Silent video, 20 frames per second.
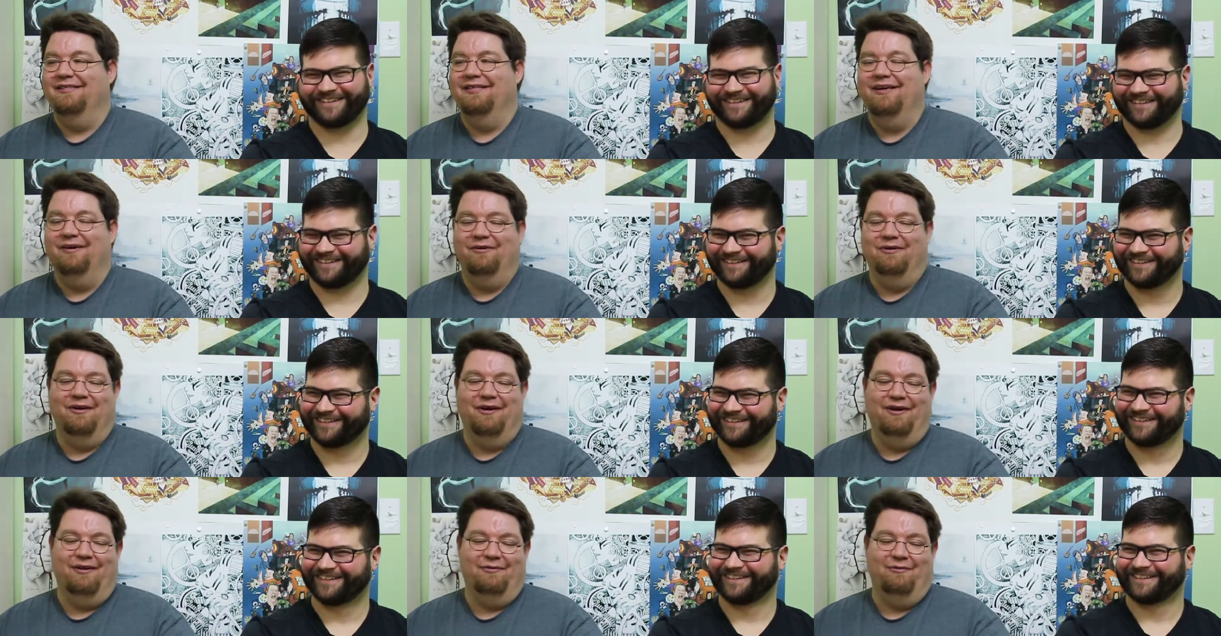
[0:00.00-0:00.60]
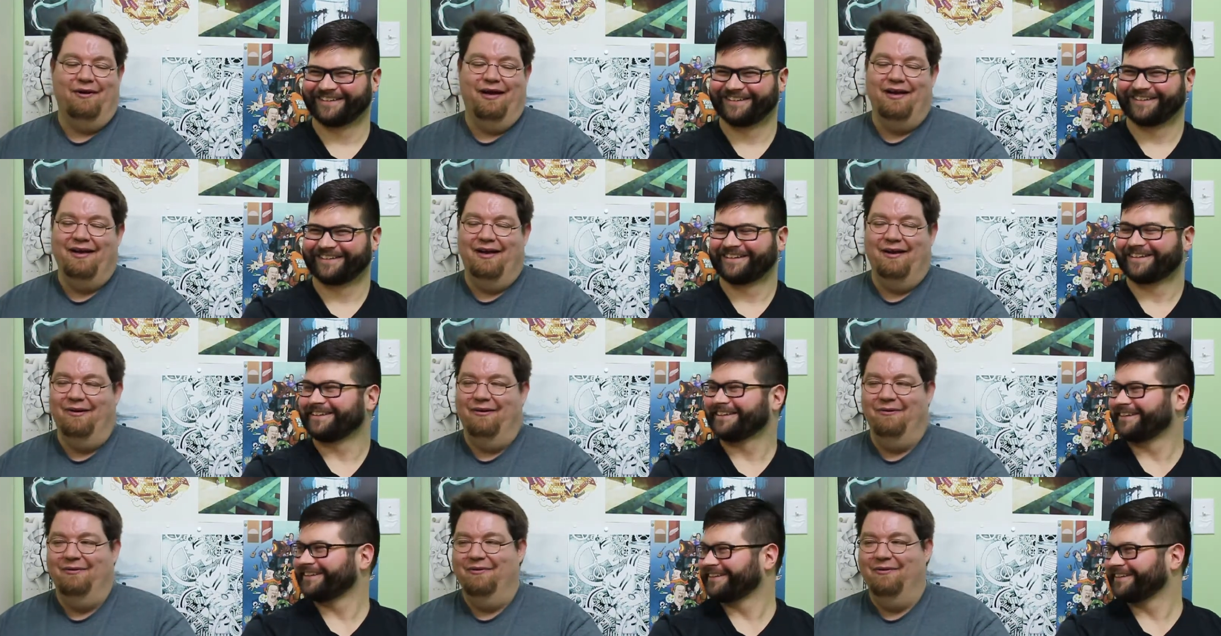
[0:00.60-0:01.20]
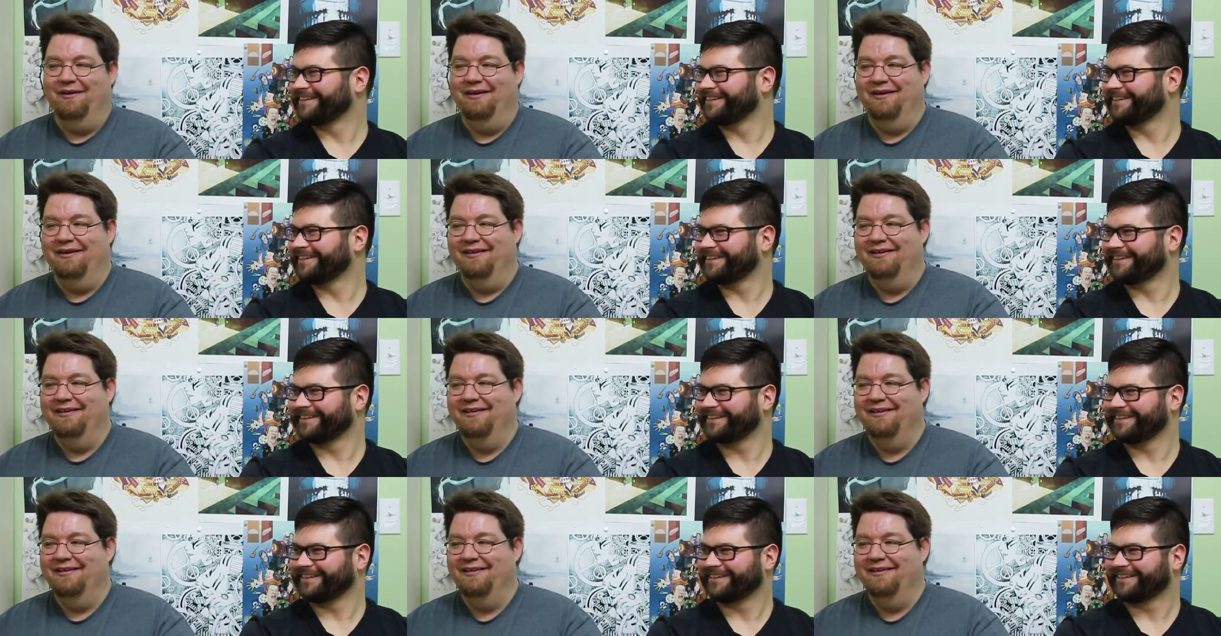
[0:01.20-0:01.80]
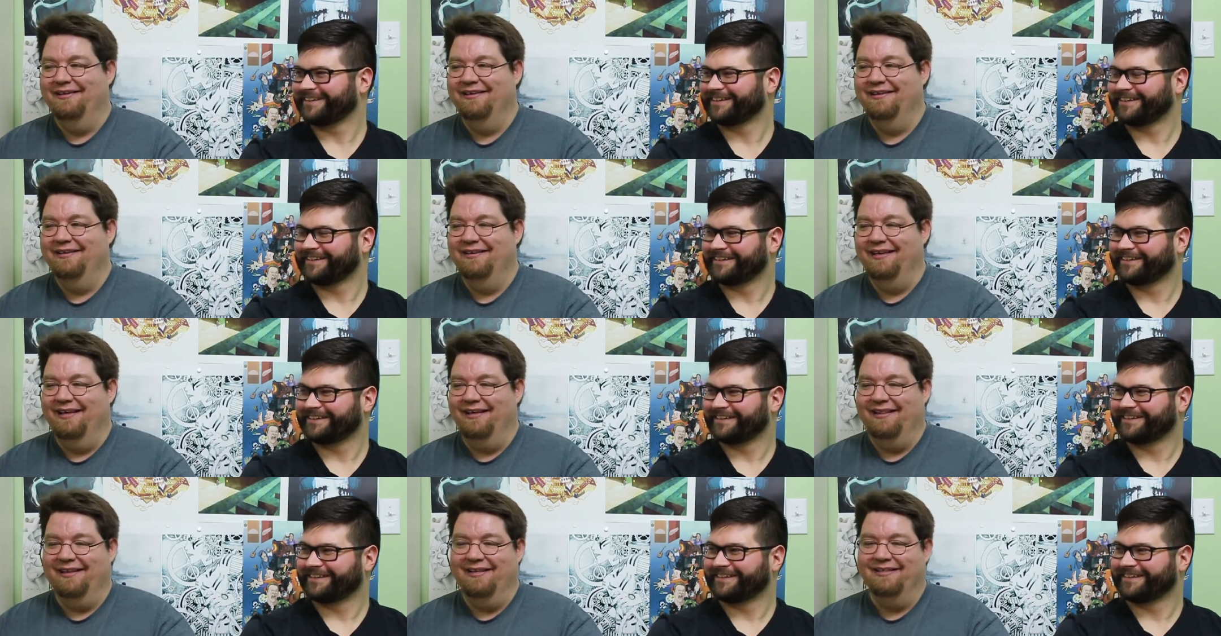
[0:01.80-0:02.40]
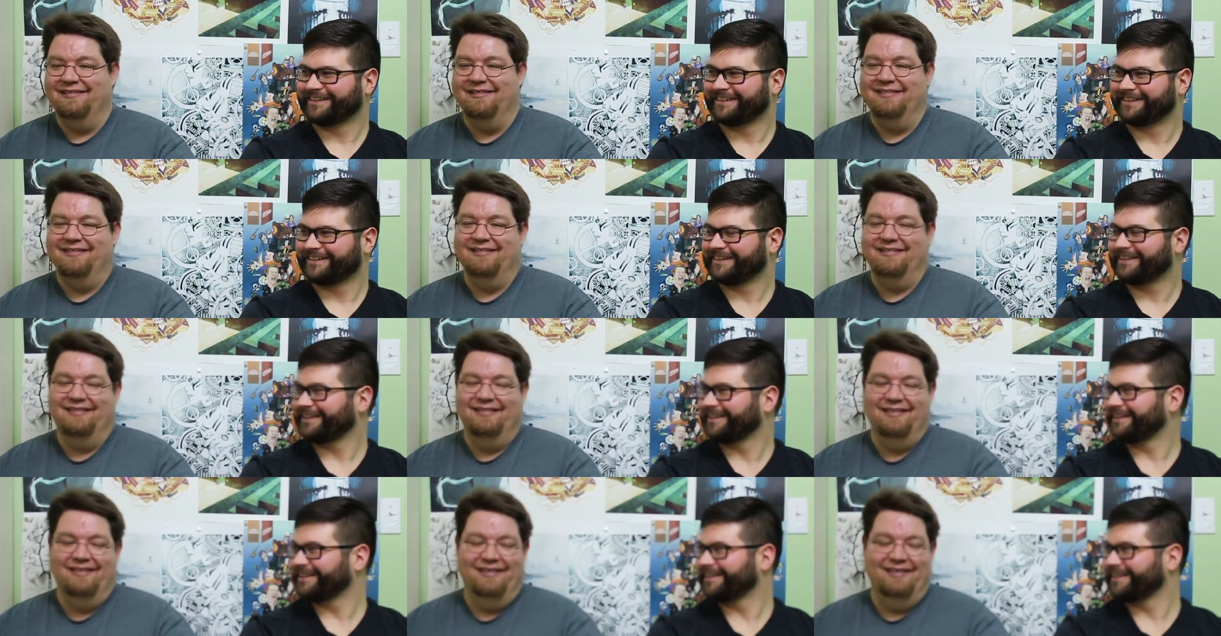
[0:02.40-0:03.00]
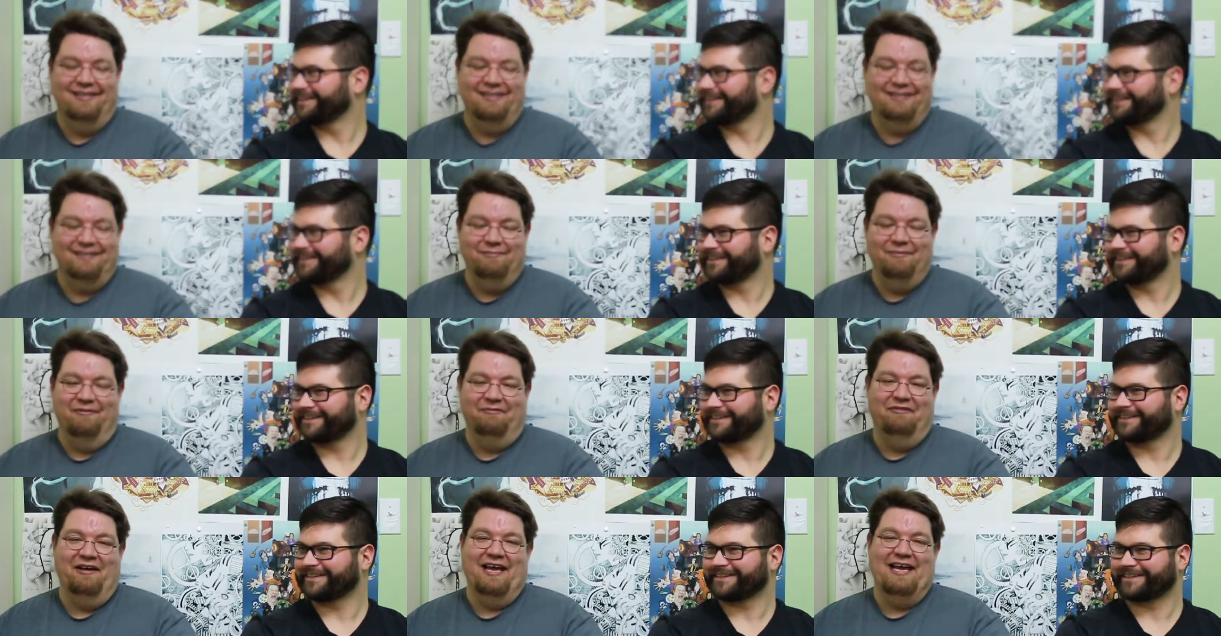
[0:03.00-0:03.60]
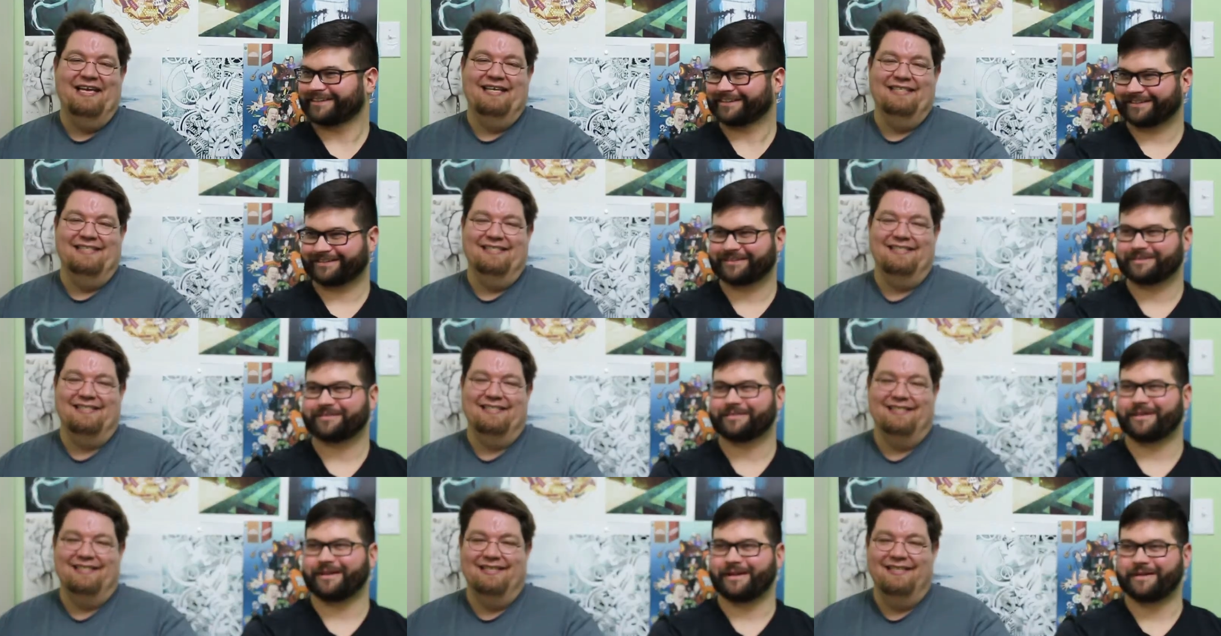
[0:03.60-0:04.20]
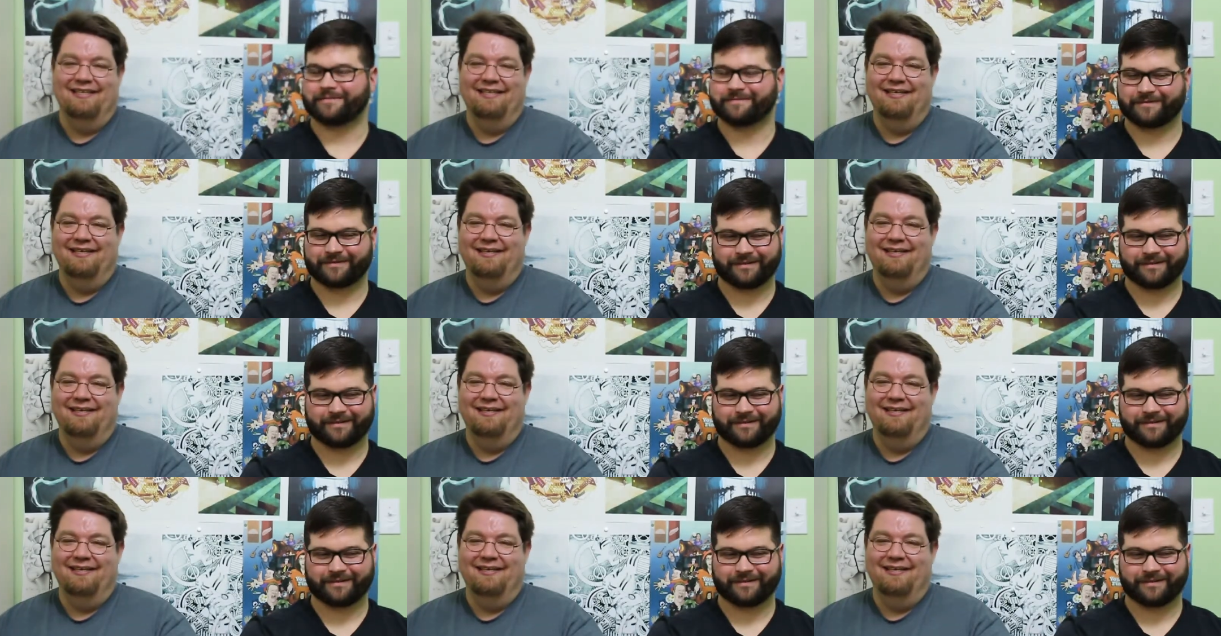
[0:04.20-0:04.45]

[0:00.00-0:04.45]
Speaker 1: hearing it on the radio and like that's it's in my veins. Yeah.